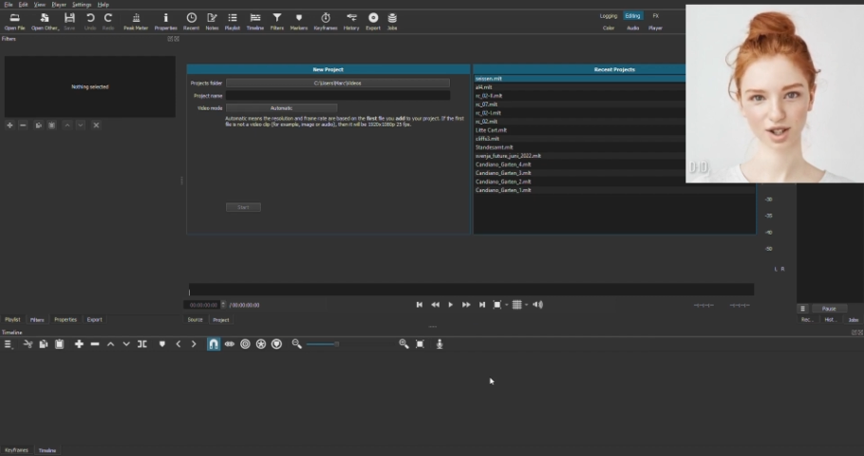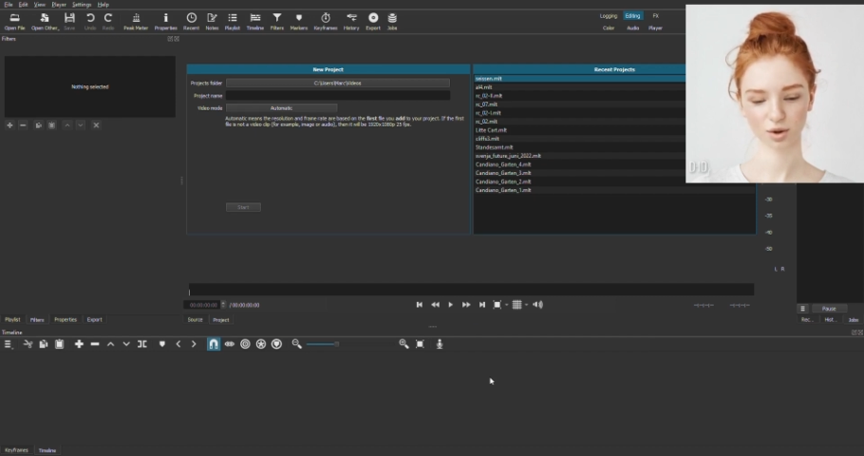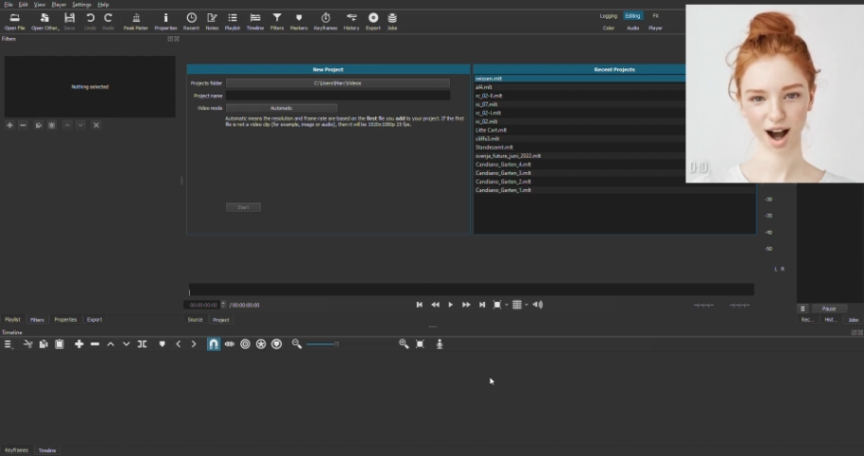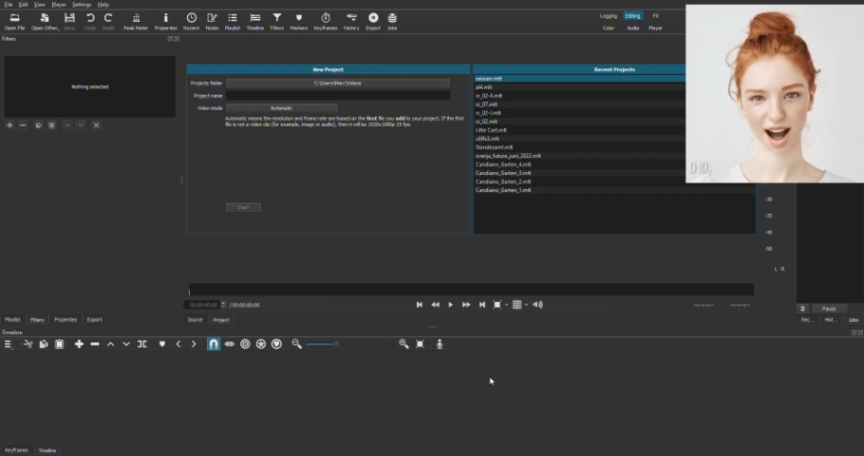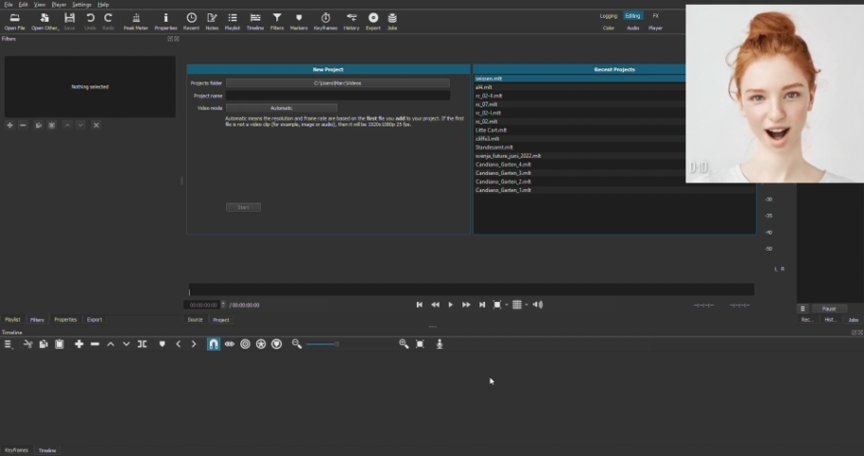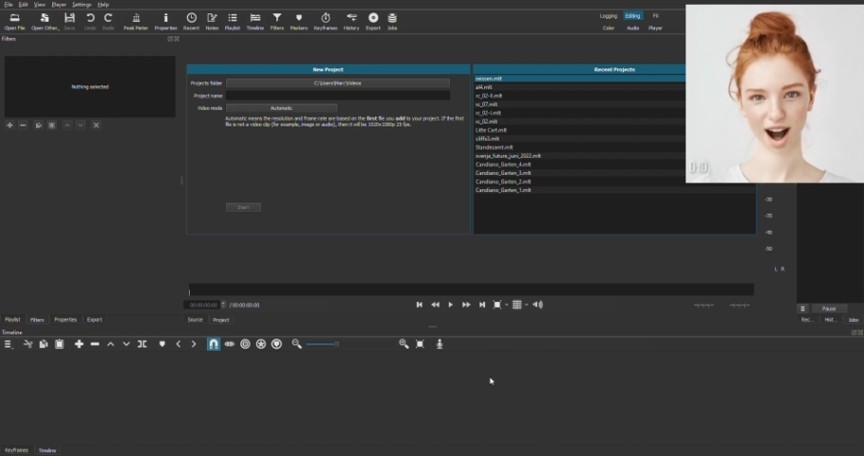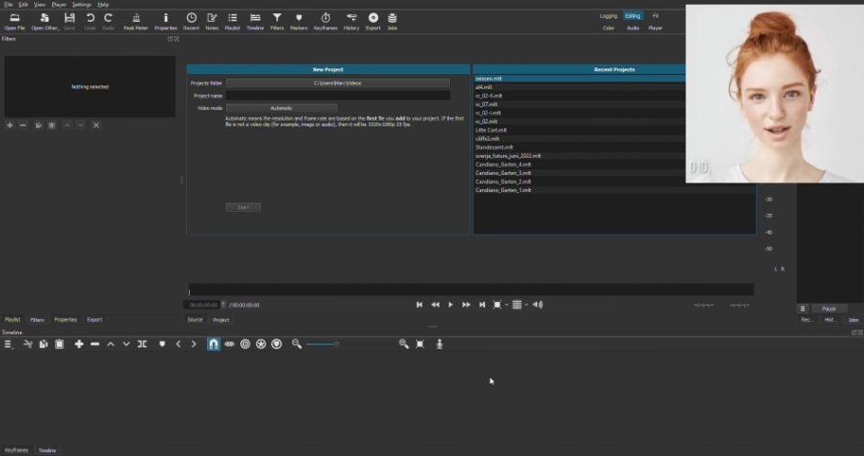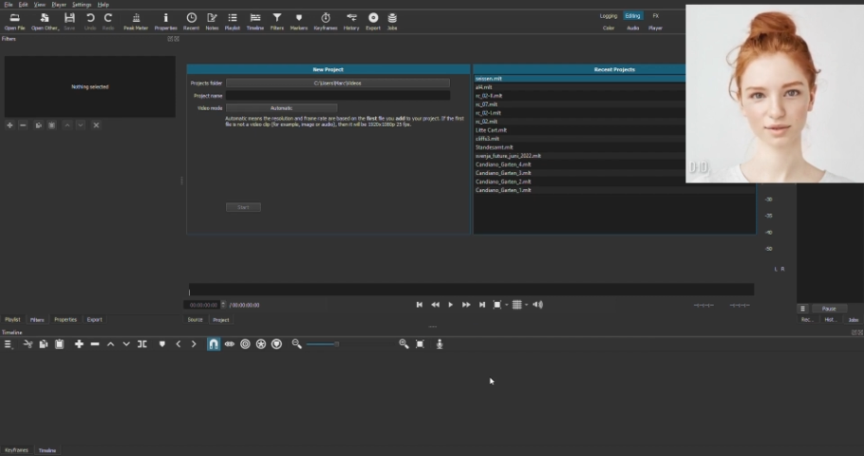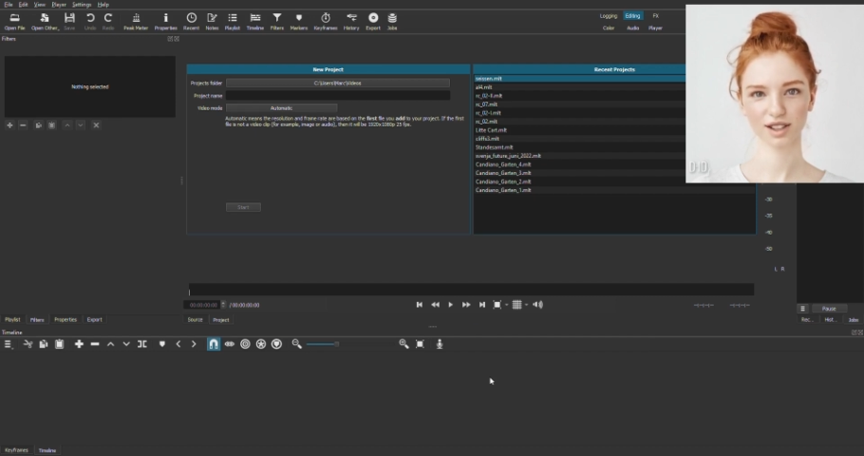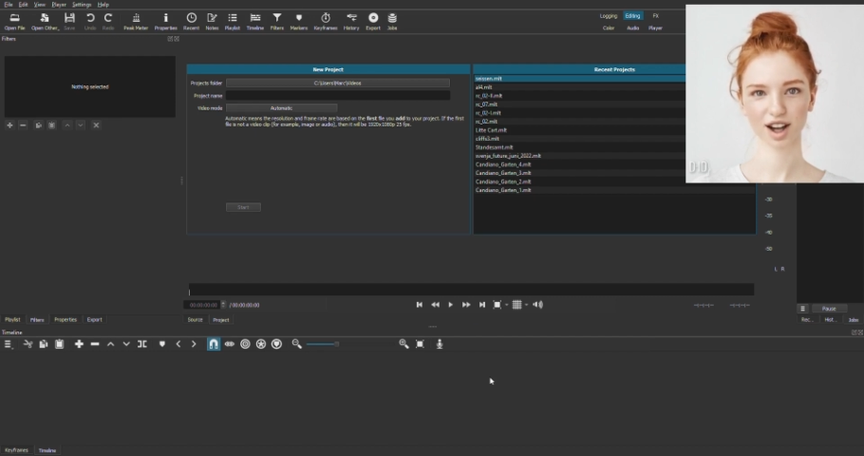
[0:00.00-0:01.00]
to create
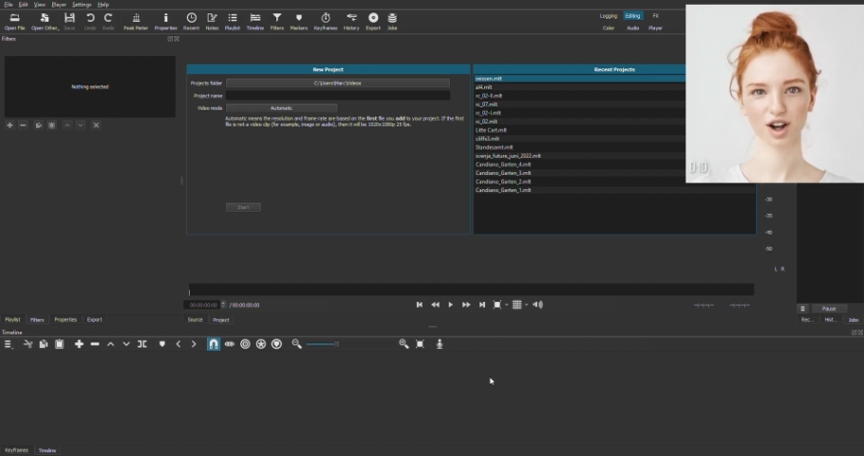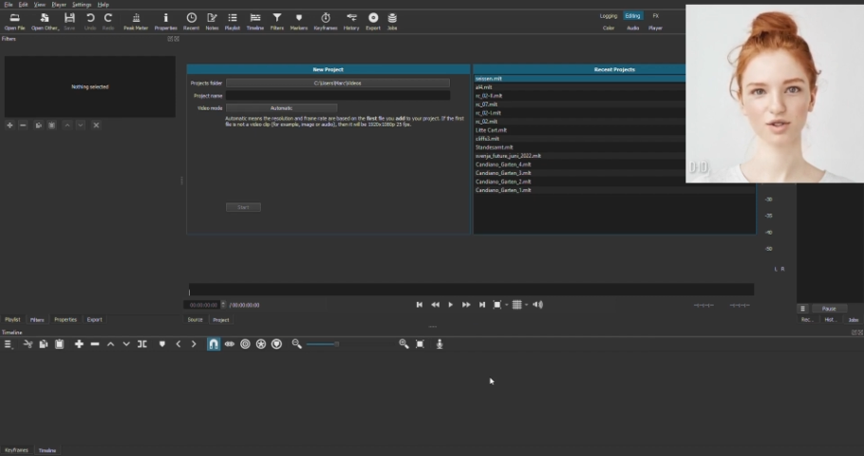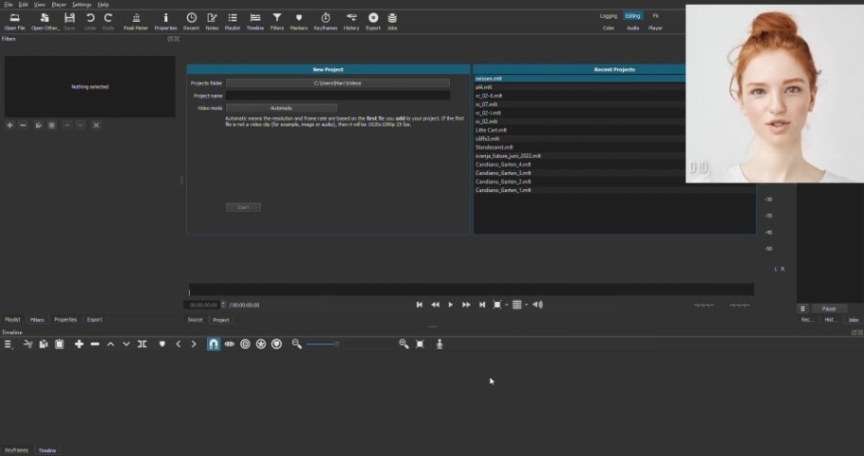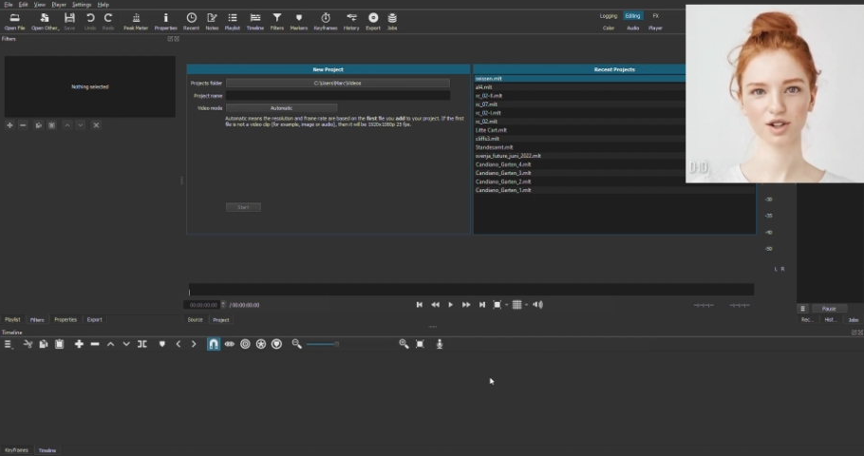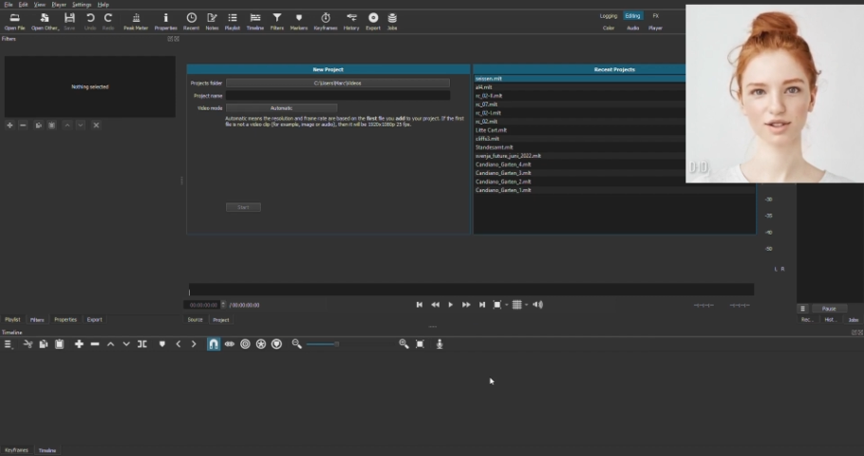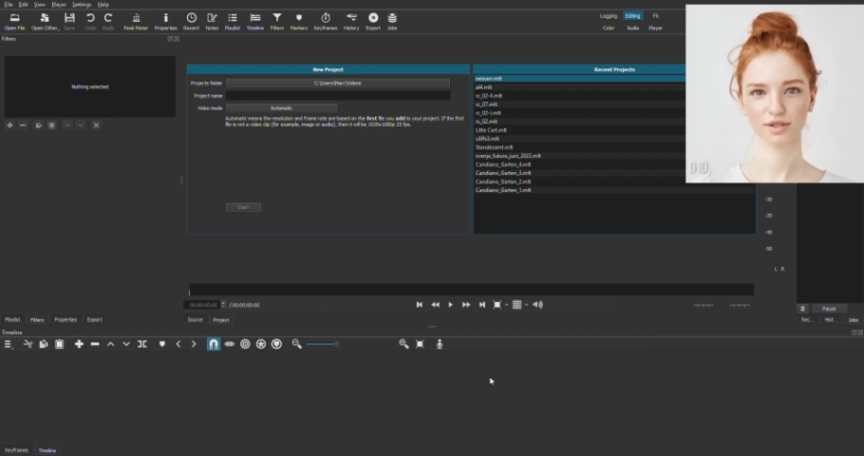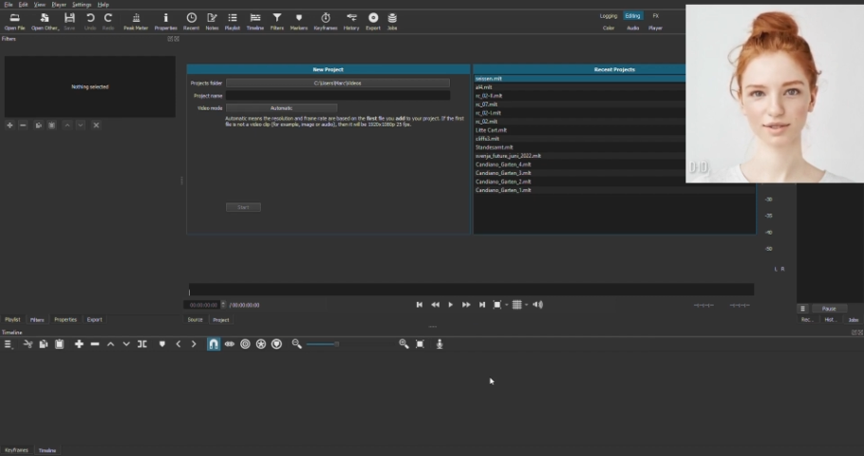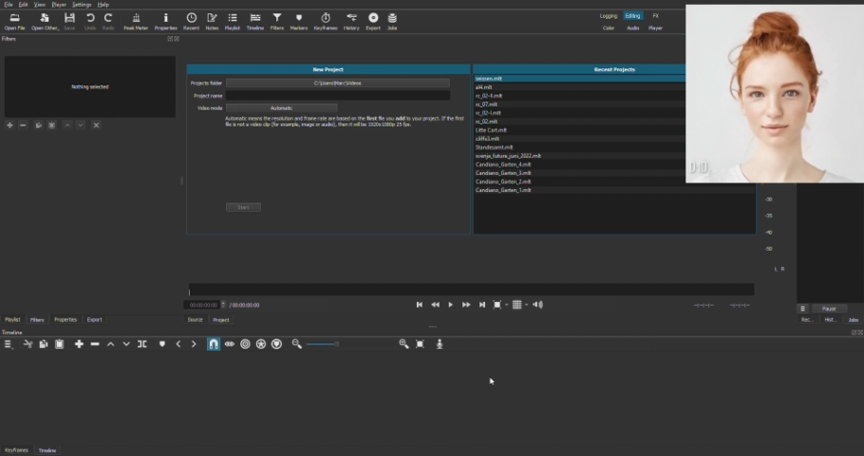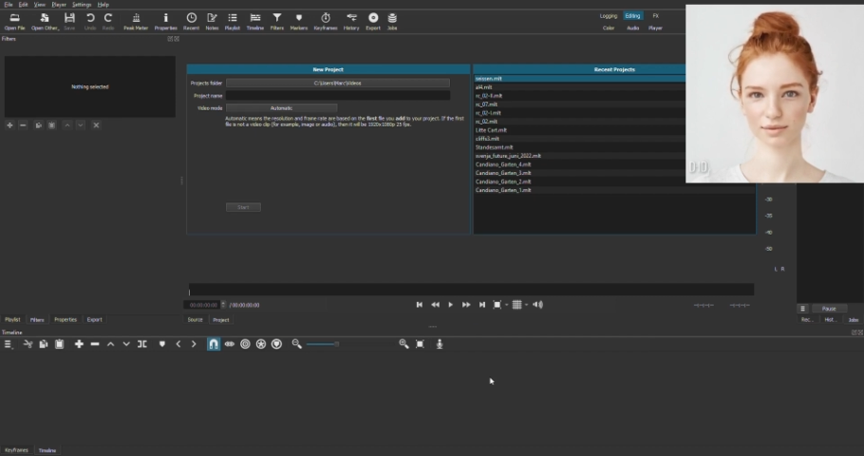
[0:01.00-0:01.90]
high video content.